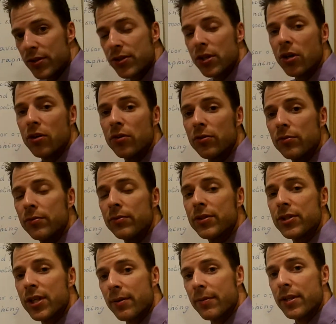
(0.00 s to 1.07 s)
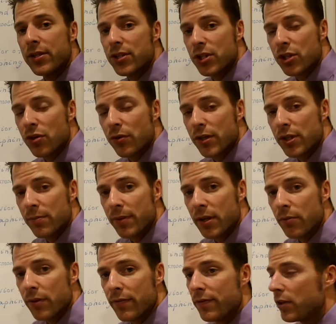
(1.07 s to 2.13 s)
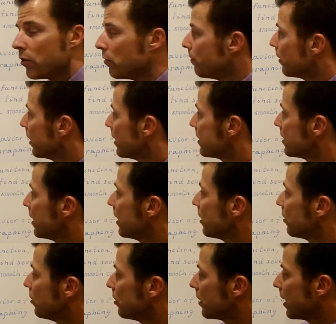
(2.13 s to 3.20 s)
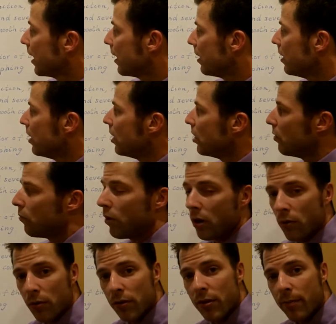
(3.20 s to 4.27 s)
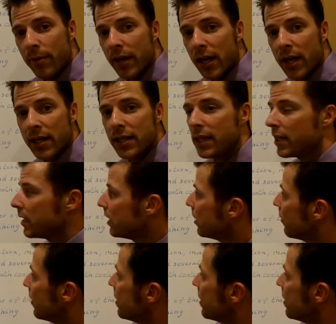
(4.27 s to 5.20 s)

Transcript: So some of this is going to be review, but let's take a look at what the big idea here